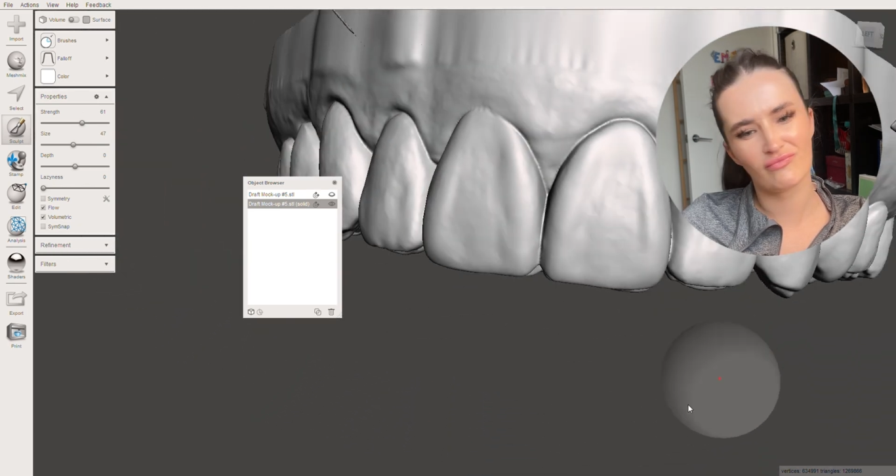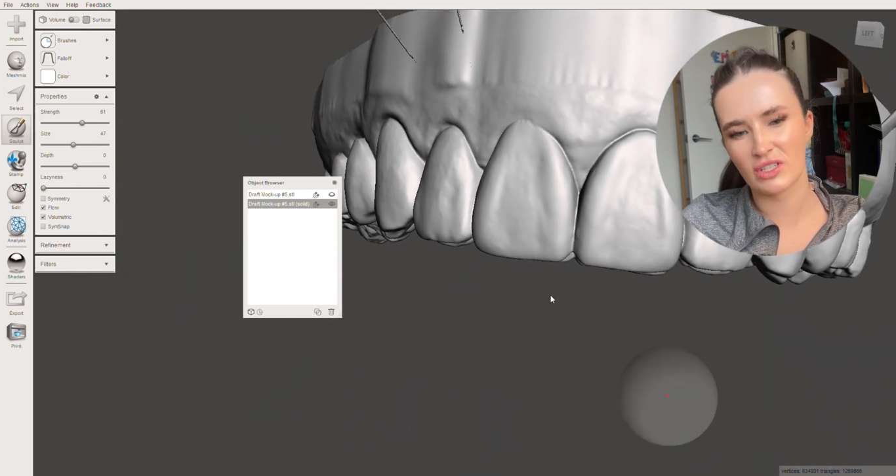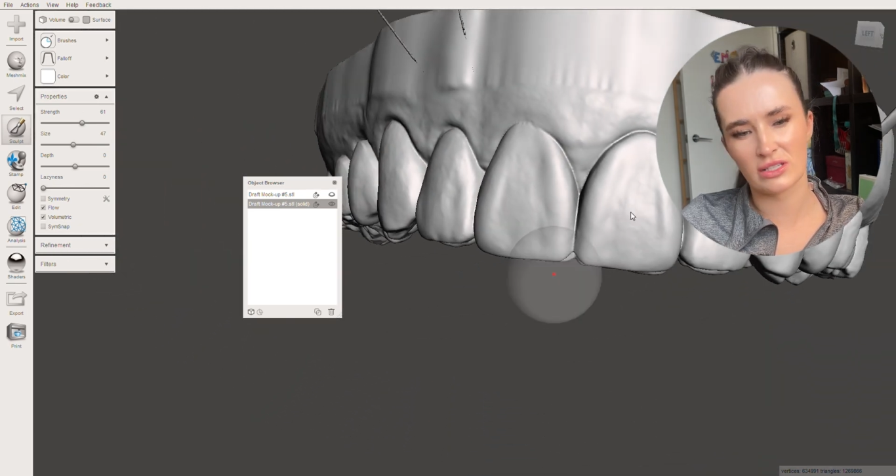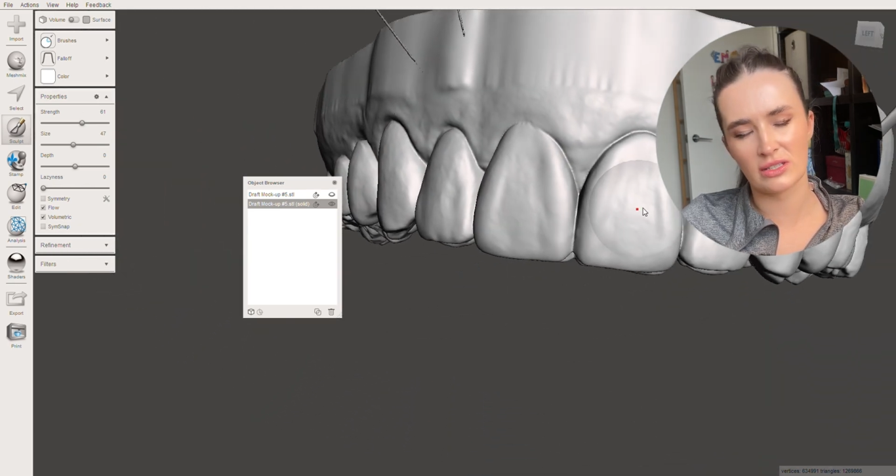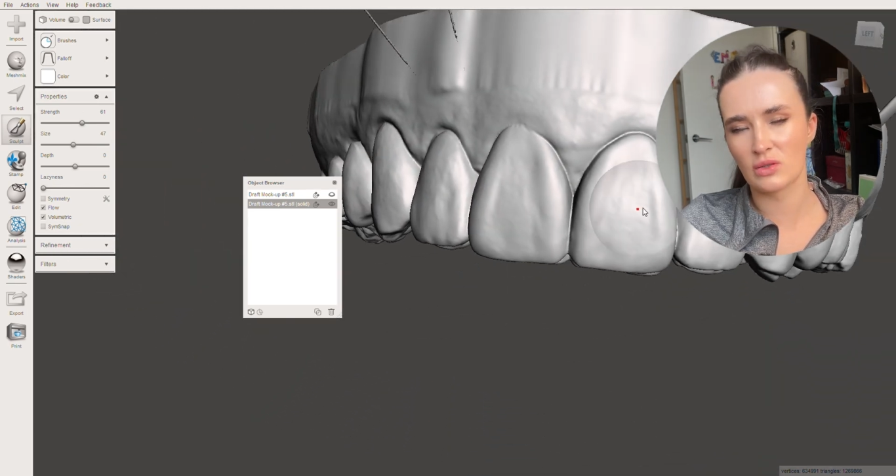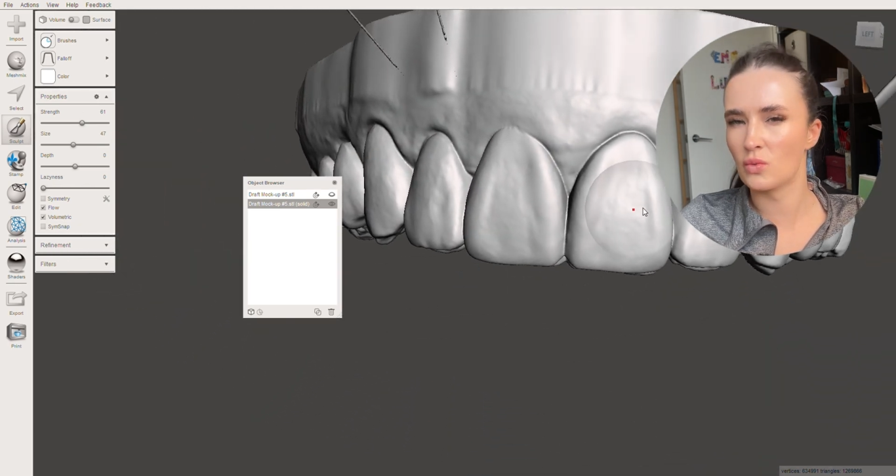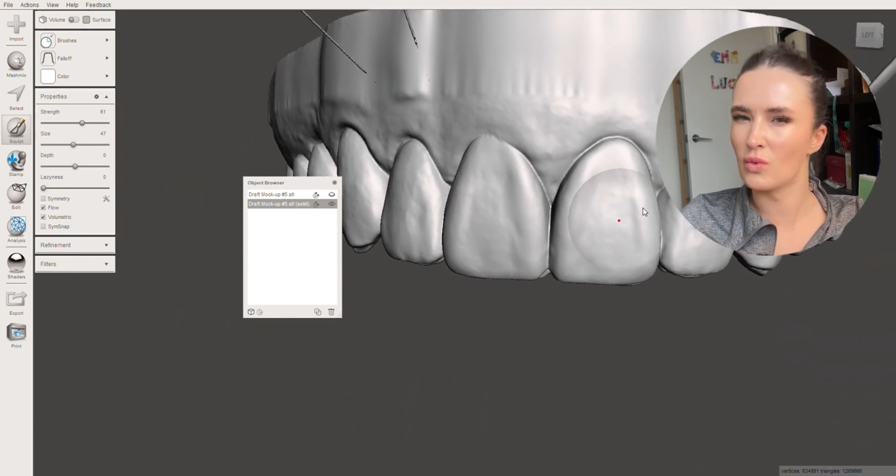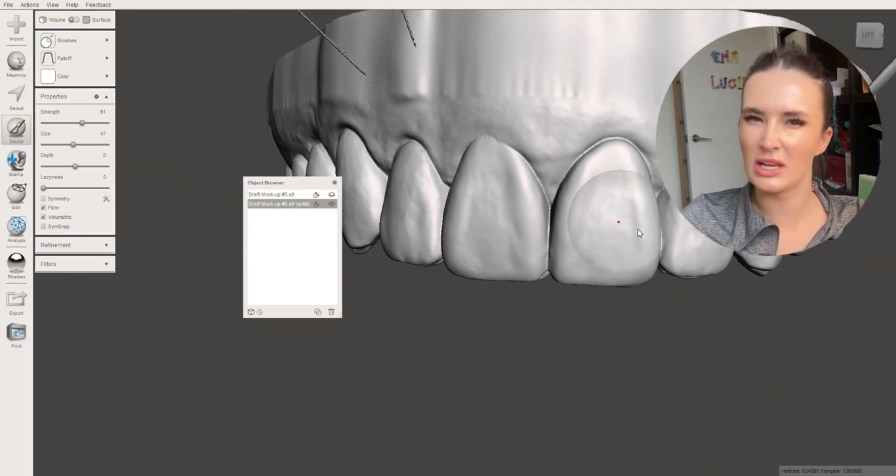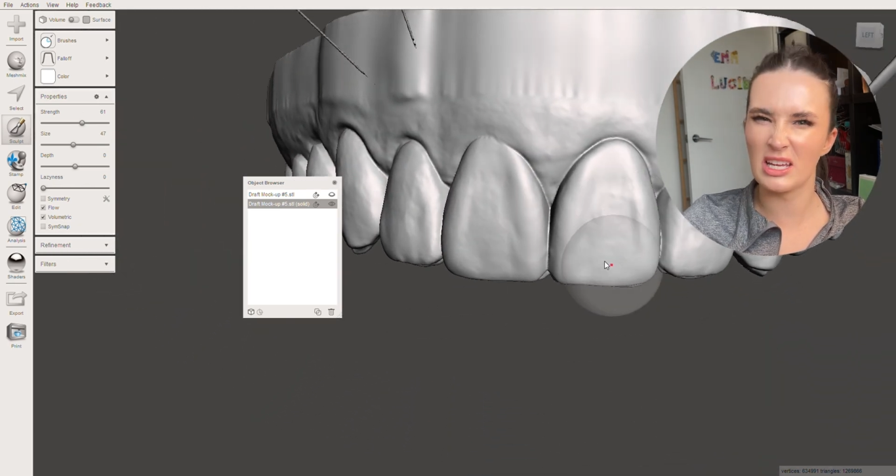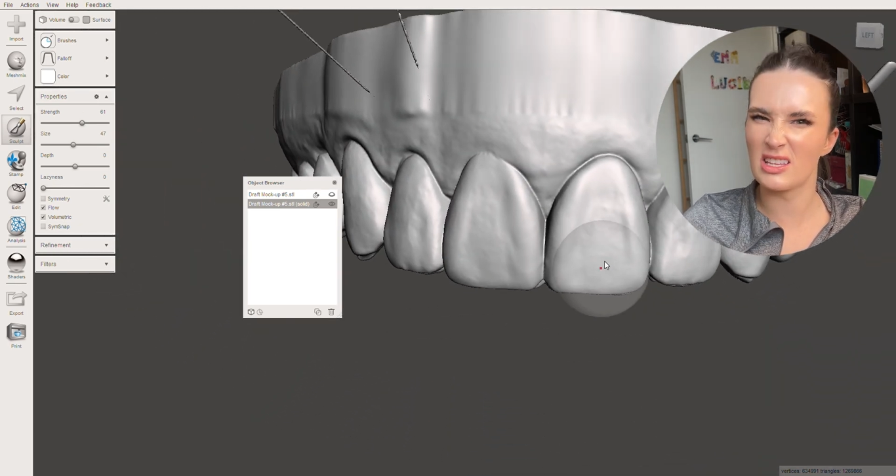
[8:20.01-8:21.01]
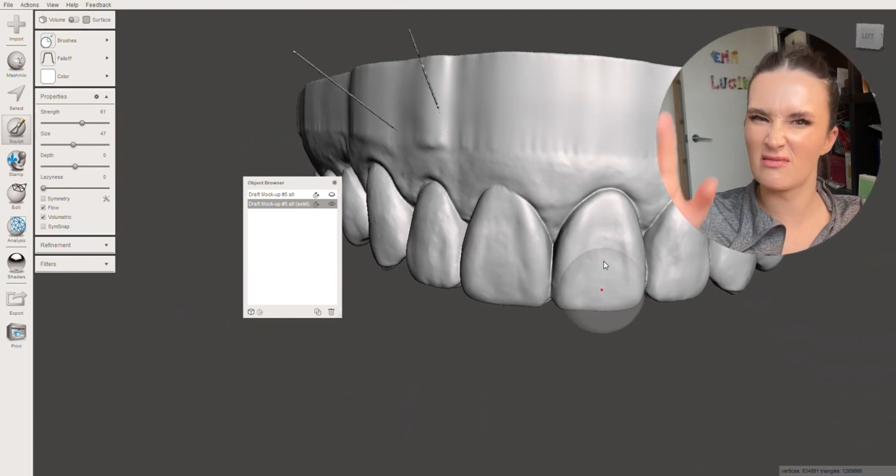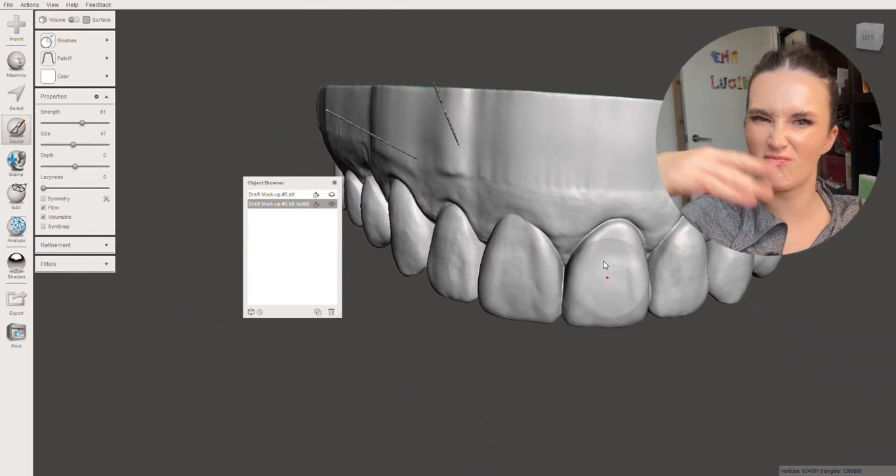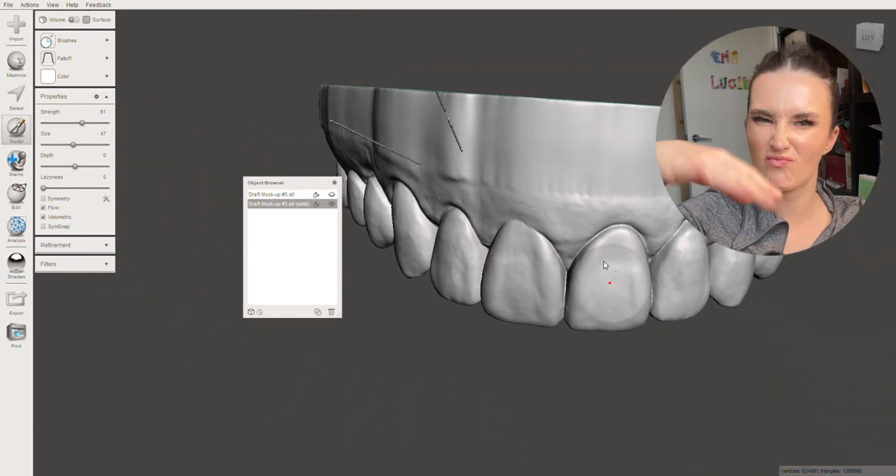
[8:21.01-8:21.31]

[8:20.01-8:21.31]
just this weird,